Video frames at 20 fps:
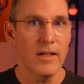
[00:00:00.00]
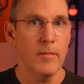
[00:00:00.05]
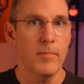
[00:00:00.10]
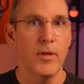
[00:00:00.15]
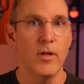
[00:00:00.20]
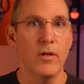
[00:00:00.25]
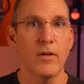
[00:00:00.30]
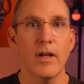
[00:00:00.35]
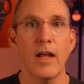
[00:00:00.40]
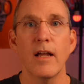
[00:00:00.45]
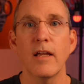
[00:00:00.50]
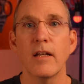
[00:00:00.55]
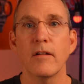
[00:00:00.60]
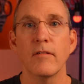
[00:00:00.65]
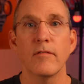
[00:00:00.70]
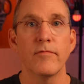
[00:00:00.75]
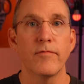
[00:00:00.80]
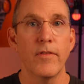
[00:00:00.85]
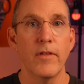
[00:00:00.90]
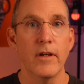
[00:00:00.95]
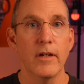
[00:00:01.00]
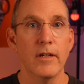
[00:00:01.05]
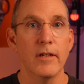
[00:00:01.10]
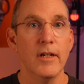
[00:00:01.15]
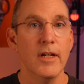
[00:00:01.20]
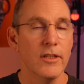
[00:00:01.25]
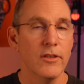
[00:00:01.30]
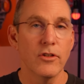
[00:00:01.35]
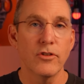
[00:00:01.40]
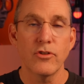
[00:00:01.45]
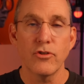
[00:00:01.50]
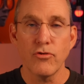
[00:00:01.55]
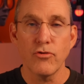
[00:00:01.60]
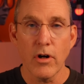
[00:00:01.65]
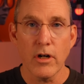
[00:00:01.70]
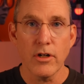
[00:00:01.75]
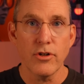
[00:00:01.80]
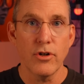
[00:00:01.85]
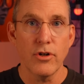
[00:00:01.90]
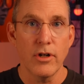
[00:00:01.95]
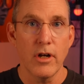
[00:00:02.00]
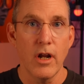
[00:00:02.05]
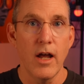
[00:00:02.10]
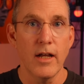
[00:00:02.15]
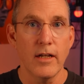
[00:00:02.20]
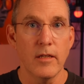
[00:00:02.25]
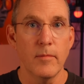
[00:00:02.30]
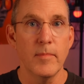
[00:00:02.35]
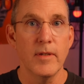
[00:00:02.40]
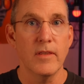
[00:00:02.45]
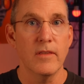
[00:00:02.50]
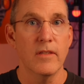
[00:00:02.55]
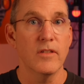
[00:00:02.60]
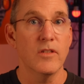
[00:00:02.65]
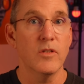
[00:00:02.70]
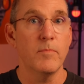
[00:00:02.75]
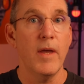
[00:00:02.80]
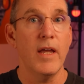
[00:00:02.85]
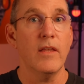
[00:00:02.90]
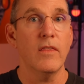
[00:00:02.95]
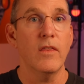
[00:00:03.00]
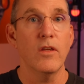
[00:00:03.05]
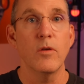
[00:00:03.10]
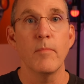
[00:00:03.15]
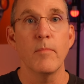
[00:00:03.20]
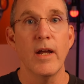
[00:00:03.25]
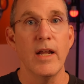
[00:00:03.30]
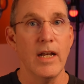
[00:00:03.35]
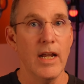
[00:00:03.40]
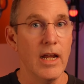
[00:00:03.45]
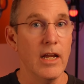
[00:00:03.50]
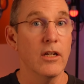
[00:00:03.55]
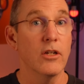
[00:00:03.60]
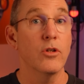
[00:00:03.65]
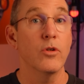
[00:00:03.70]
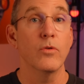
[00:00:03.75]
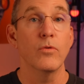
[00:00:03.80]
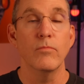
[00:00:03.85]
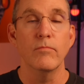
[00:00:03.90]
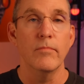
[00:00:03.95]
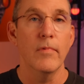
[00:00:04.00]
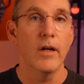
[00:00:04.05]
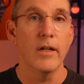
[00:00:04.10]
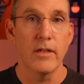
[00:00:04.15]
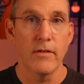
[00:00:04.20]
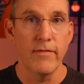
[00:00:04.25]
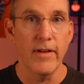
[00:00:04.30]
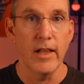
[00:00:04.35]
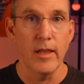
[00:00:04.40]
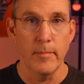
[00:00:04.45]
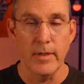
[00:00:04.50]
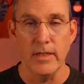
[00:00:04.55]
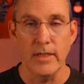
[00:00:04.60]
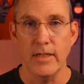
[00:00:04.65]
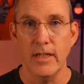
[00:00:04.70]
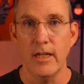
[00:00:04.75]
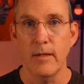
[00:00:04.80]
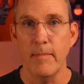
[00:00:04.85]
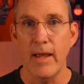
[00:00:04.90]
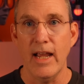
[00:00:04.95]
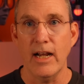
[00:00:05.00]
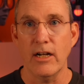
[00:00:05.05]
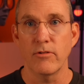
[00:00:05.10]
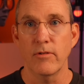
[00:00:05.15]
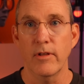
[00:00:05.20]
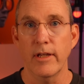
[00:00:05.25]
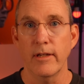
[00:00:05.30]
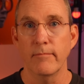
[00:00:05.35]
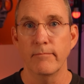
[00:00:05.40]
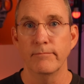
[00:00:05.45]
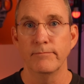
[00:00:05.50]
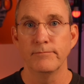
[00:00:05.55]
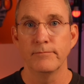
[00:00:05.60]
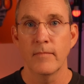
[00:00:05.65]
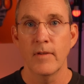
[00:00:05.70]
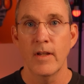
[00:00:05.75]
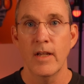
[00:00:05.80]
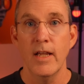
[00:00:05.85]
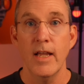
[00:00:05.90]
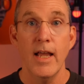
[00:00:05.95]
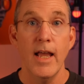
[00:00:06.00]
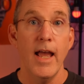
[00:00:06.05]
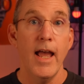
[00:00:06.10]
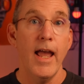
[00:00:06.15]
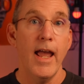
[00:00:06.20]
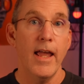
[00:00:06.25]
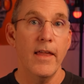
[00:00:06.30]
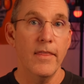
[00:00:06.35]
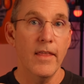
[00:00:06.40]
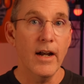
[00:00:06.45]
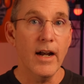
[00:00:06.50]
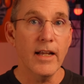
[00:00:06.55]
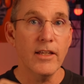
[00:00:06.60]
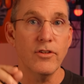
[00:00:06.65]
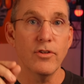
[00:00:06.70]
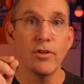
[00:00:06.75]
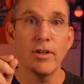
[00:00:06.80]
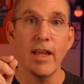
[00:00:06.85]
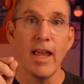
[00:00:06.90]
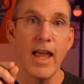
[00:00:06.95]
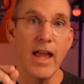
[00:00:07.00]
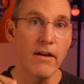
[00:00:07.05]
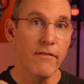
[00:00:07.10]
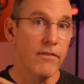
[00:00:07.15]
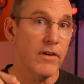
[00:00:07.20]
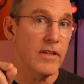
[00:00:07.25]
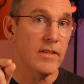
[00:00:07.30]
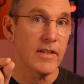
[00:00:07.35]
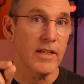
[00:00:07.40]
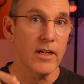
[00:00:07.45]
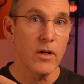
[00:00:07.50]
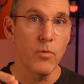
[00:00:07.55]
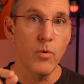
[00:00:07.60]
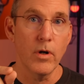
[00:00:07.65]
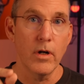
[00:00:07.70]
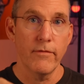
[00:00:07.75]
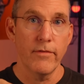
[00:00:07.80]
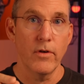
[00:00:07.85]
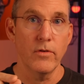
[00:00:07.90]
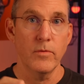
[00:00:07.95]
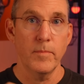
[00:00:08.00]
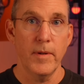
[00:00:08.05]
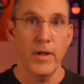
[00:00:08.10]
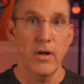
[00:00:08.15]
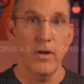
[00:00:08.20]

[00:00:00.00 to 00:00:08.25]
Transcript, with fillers: document or kind of the, the structure document, the spec that you might hand to a development team, actually. And then I took every single one of those